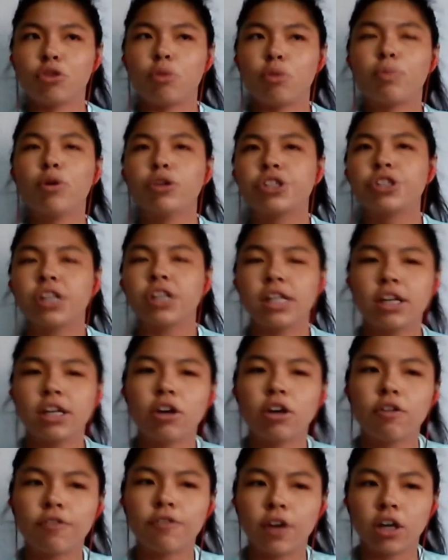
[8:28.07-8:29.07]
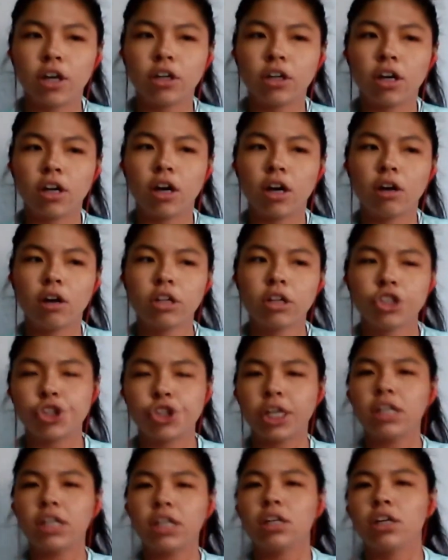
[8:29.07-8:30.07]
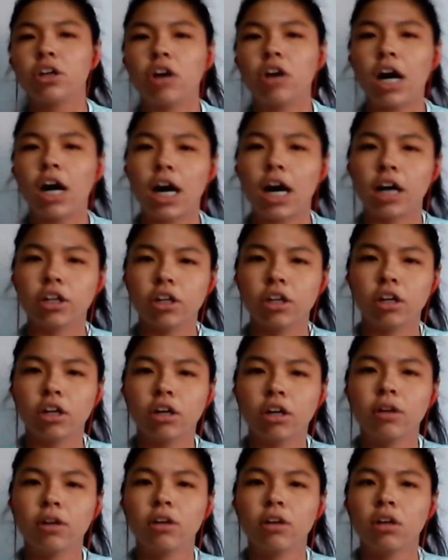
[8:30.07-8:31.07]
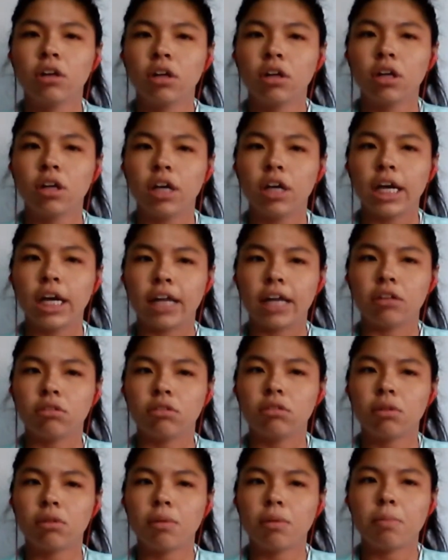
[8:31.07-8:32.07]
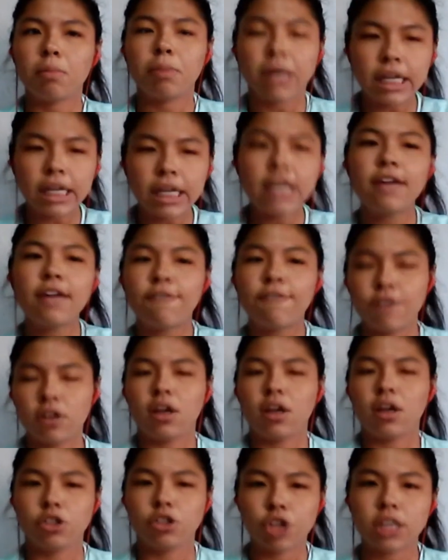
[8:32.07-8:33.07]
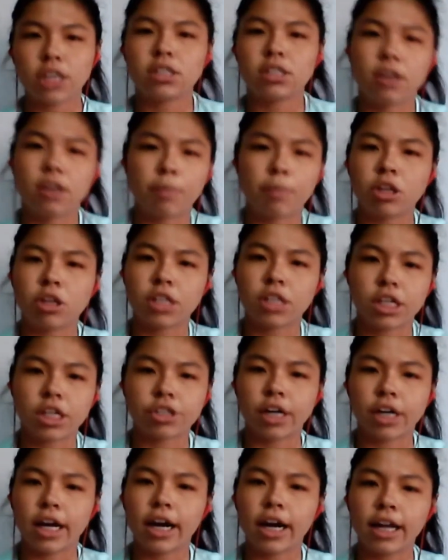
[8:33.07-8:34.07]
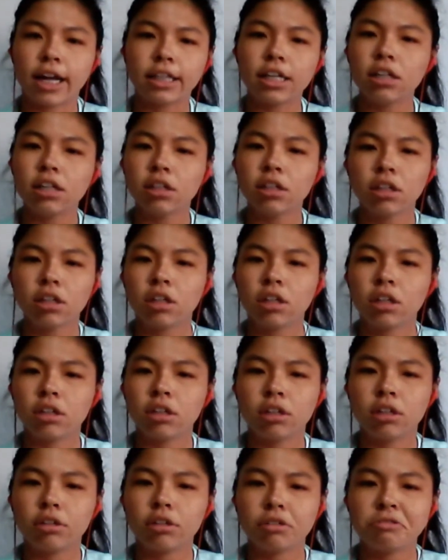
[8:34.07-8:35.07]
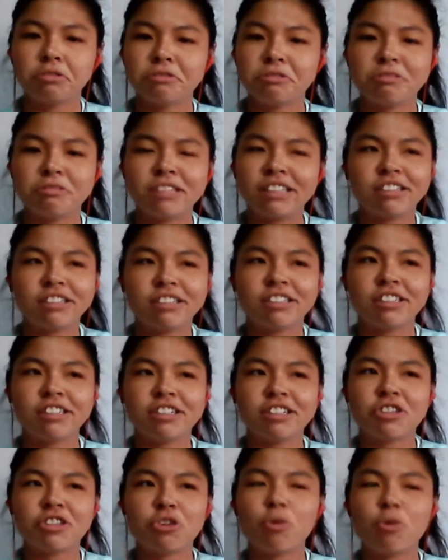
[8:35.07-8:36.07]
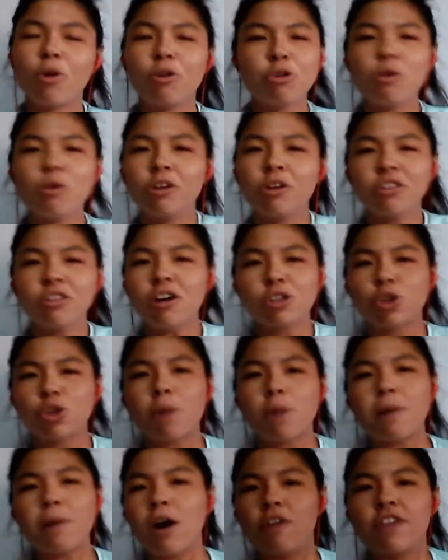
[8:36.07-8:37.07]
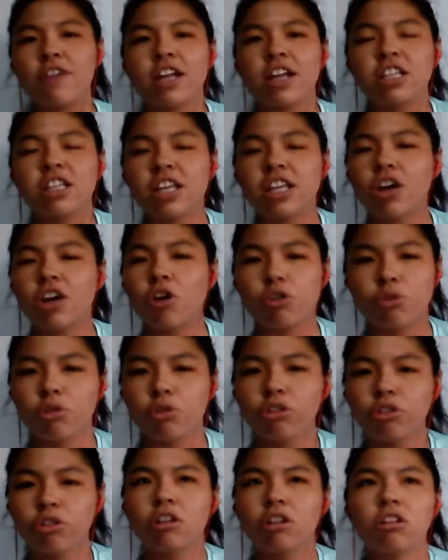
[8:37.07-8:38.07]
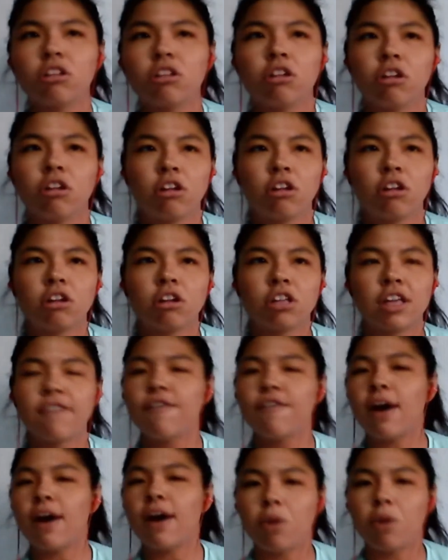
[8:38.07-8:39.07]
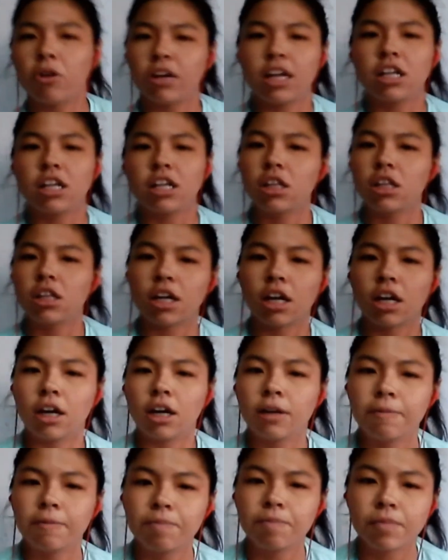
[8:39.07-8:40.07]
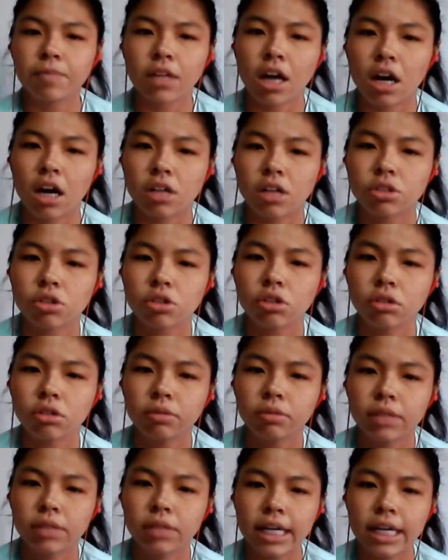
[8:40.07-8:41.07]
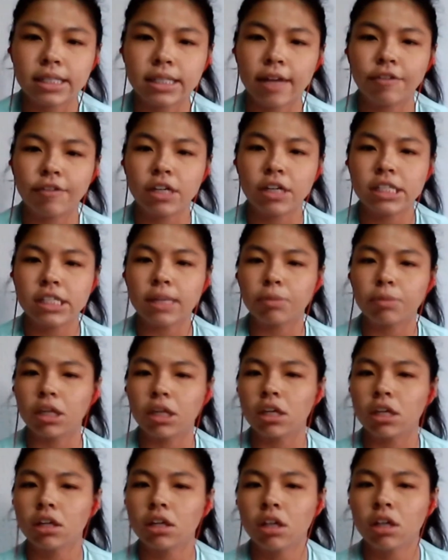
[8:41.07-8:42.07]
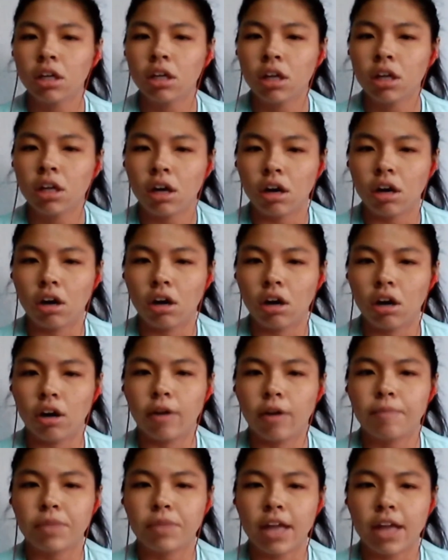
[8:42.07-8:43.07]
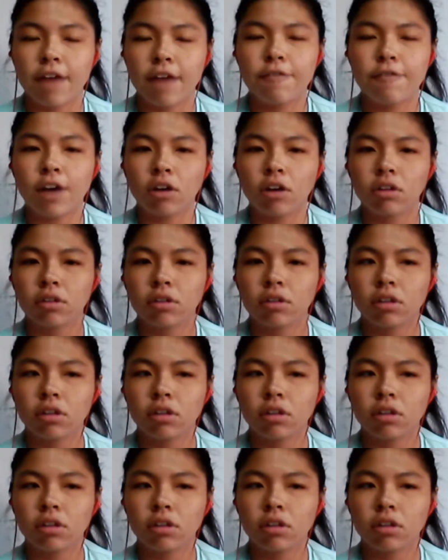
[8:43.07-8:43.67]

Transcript: push a little further, train a little harder, and believe and trust in the process, right, I think you will not drop out of anything or you will not give up on anything. Yeah, so that's definitely something that I felt